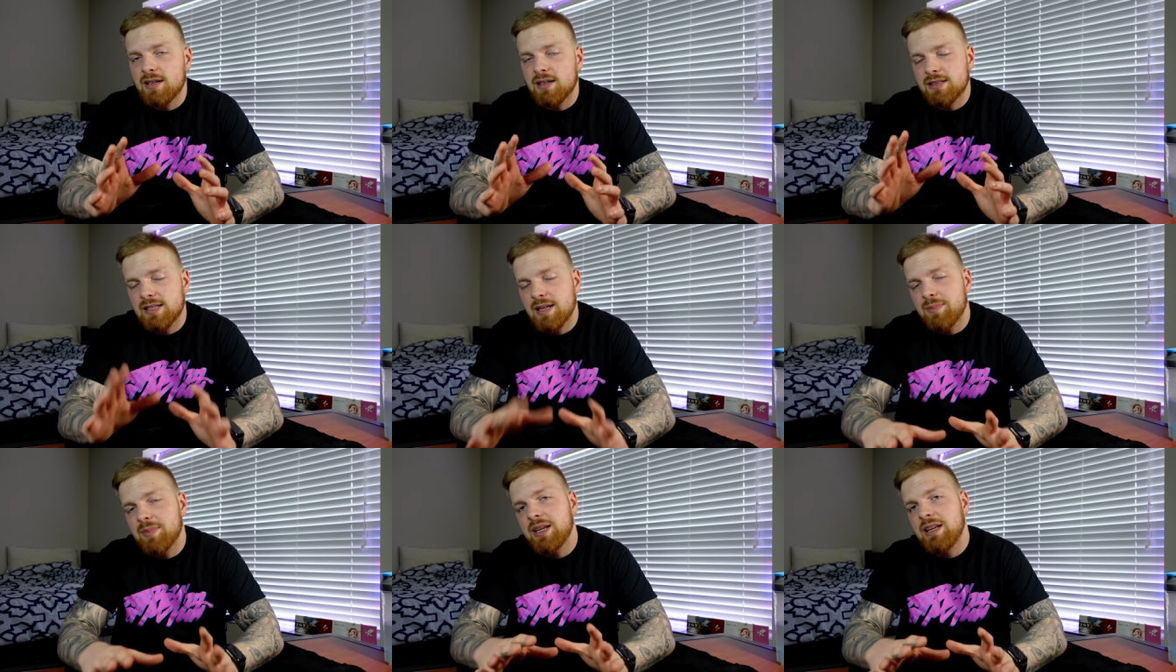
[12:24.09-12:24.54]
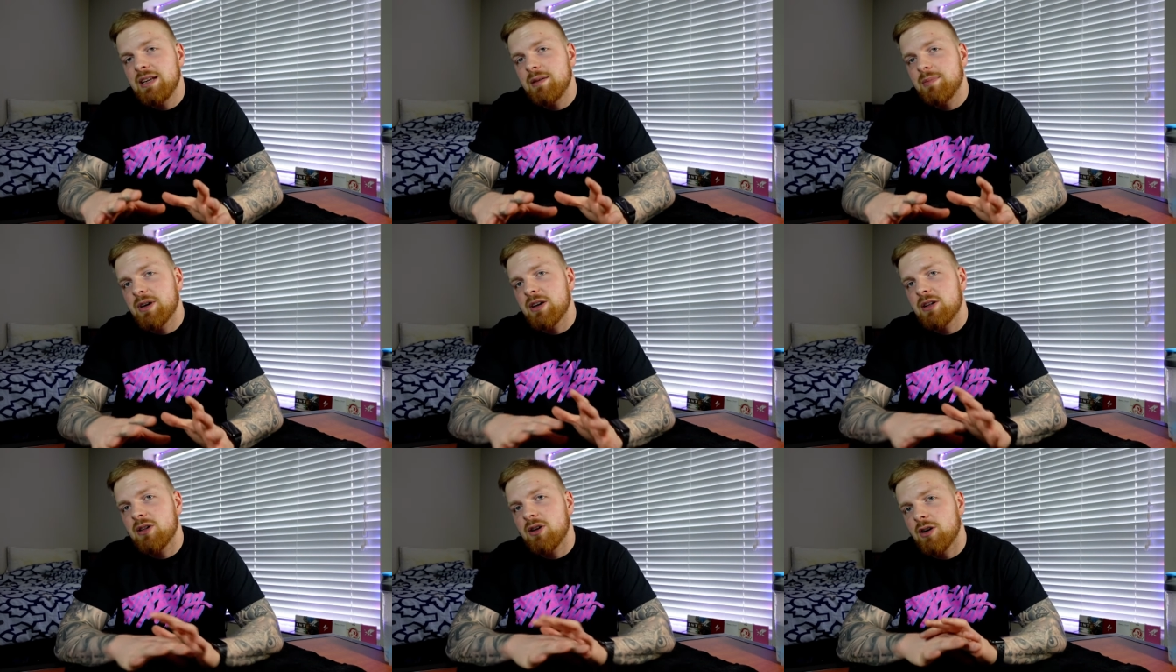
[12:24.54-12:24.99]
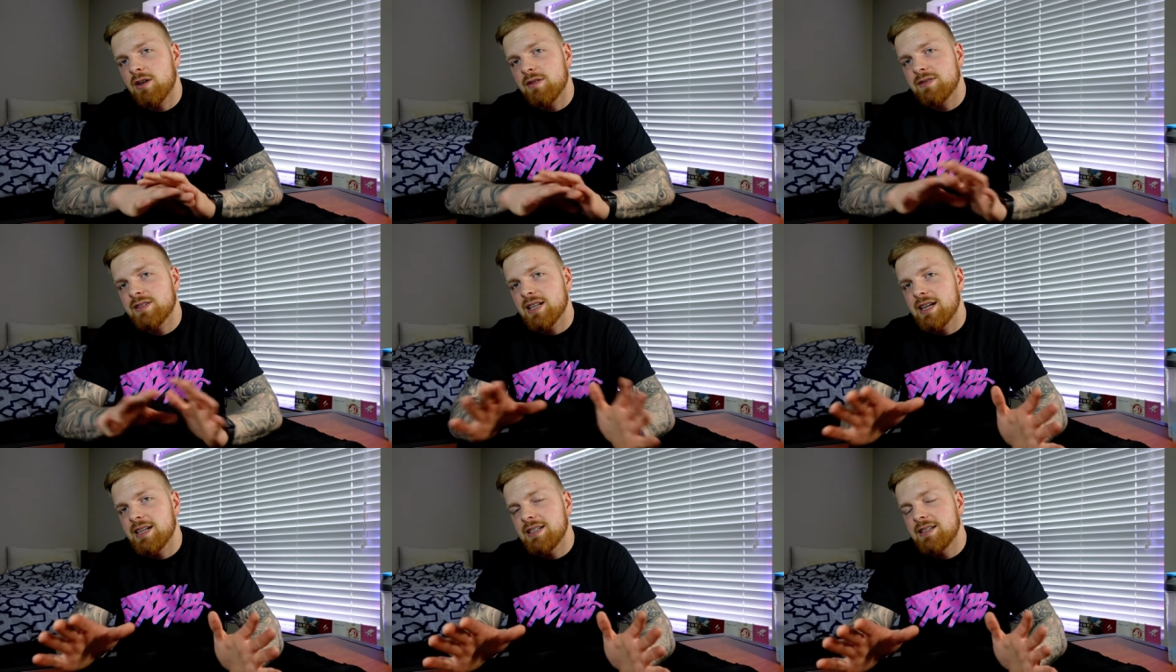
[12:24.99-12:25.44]
send me an email,
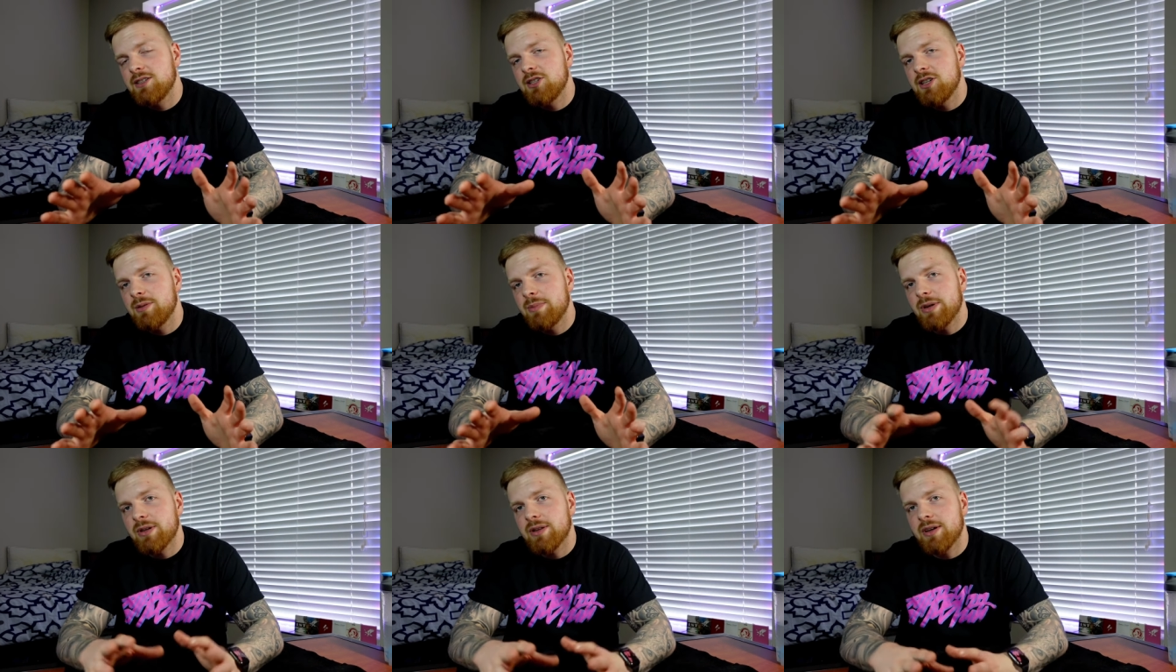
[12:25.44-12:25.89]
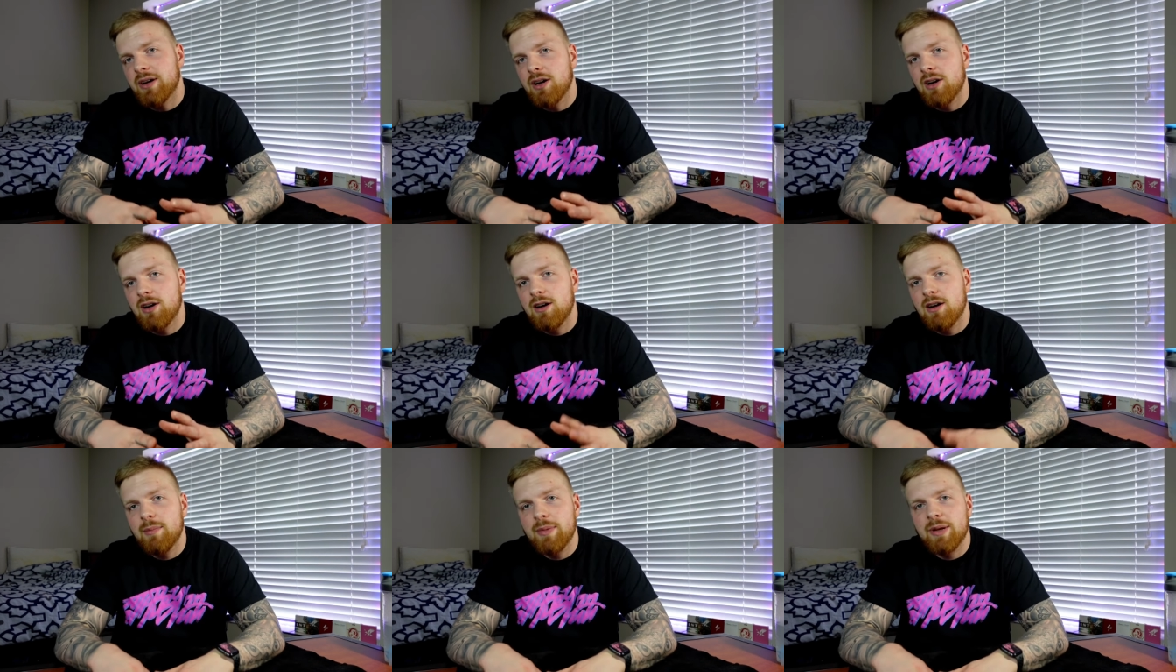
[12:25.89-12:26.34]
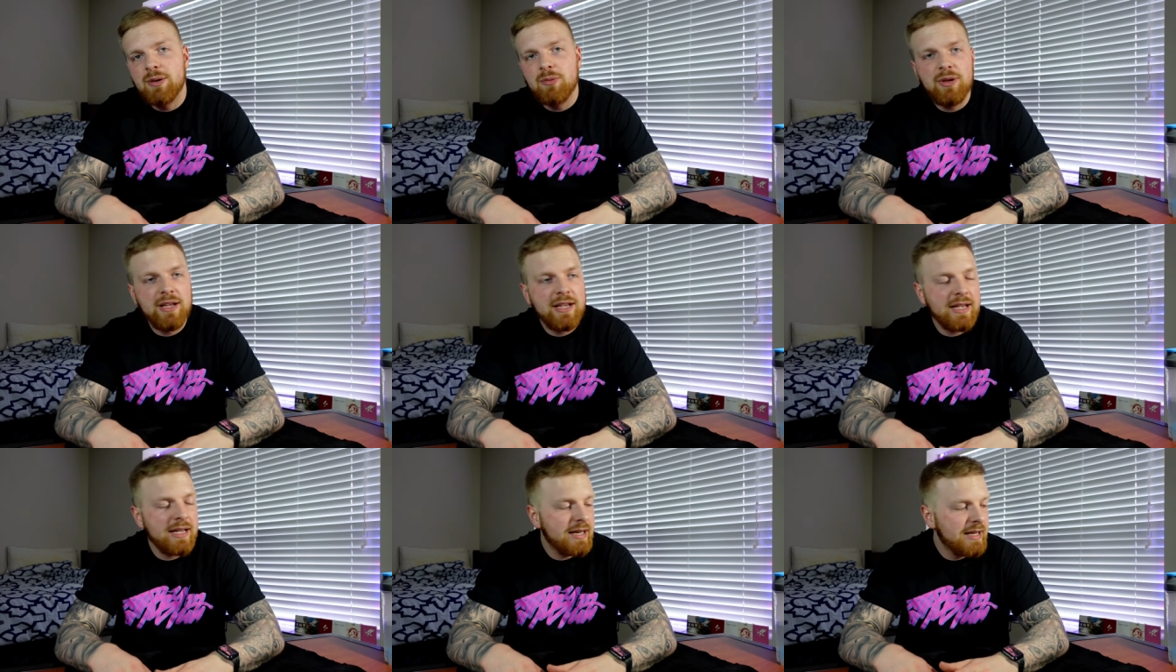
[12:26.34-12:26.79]
rfslights@gmail.com, and
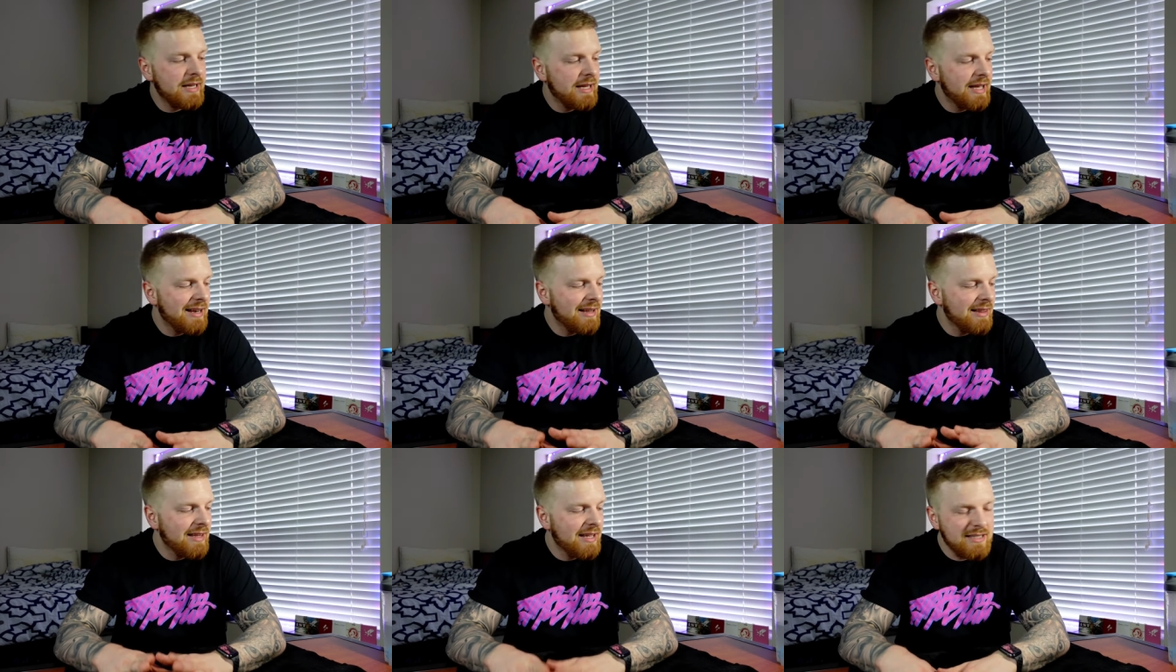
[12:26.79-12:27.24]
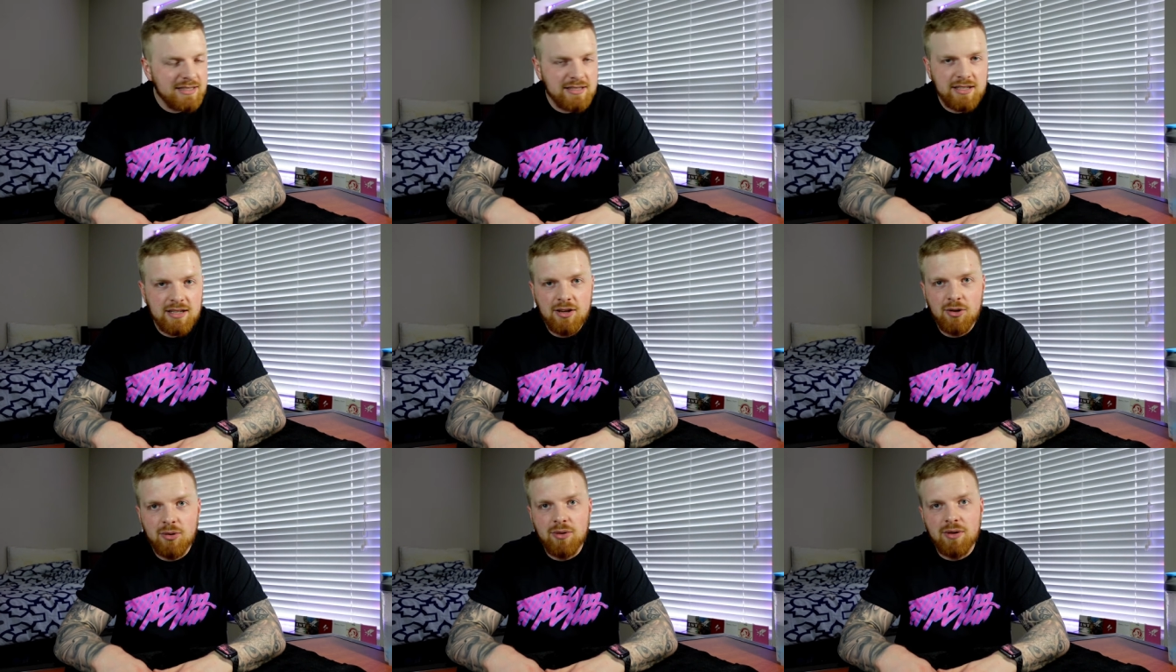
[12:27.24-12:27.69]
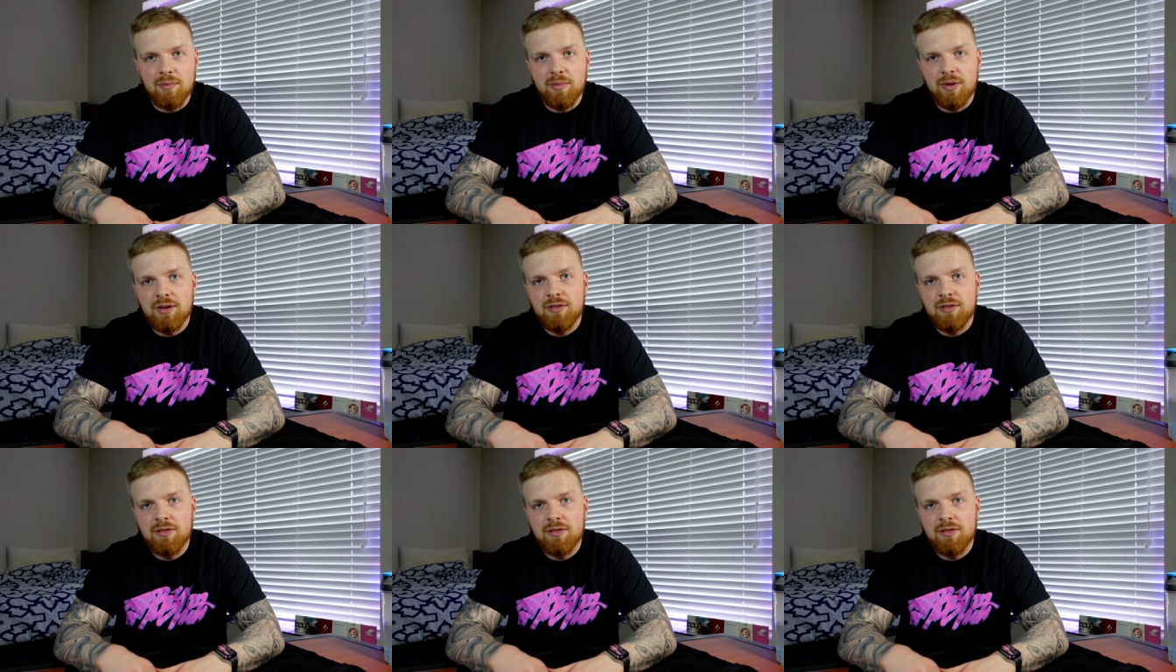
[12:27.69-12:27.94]
we can get a lesson going.